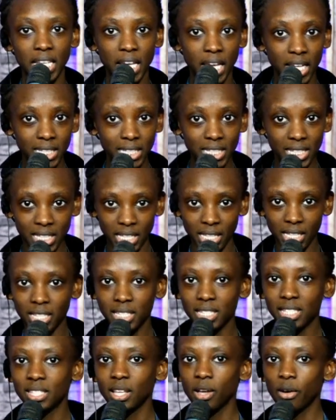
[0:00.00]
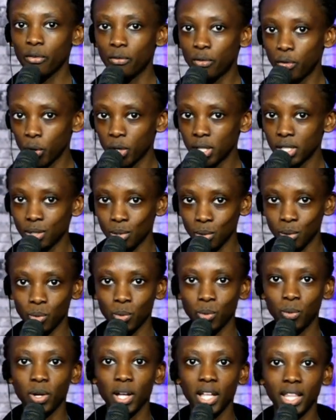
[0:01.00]

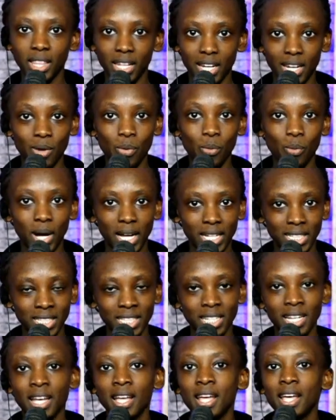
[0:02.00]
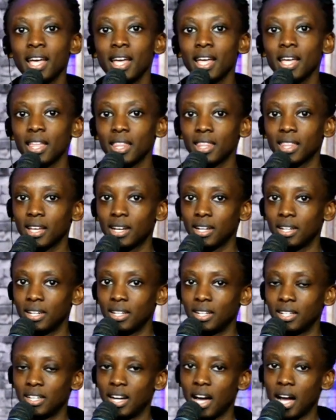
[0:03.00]
8642 one,
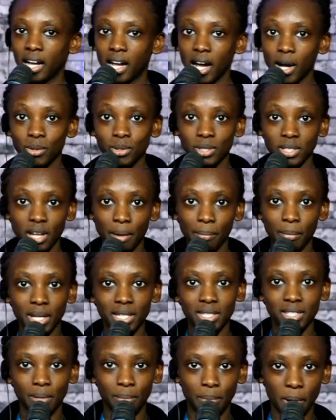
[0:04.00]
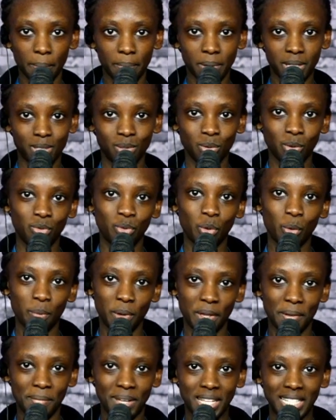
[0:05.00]
The account number is the purpose of your
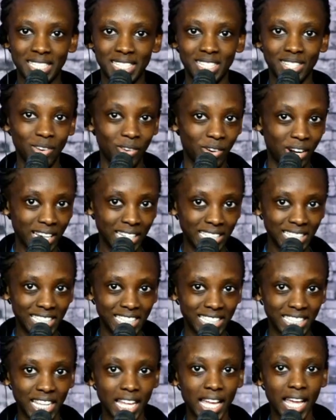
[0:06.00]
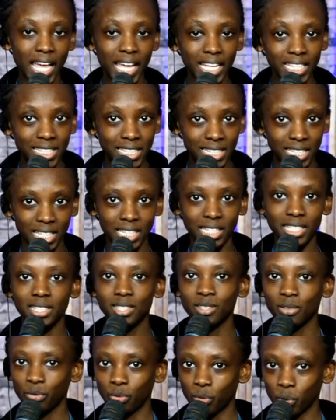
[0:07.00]
payment, all right?
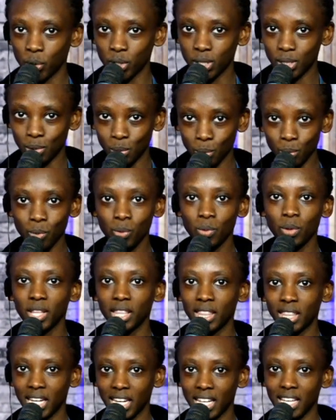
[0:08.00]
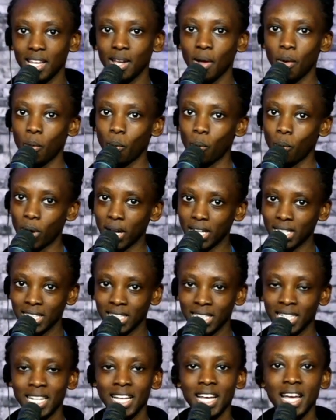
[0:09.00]
864231.
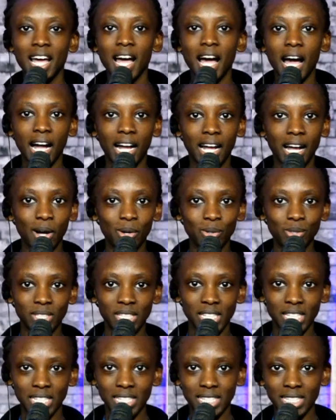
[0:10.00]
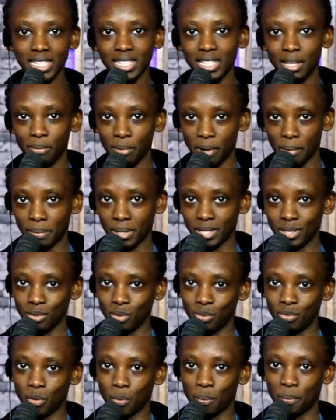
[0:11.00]
Account is the purpose
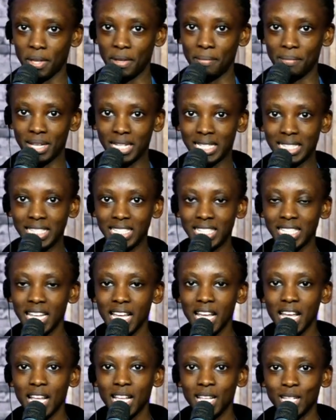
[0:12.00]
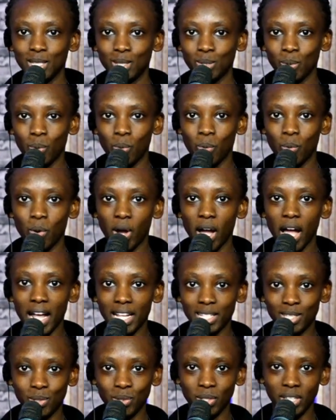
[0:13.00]
of your payment. So
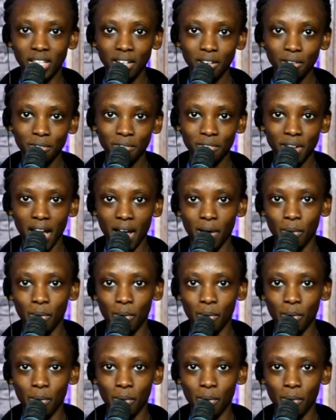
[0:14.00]
as you give, I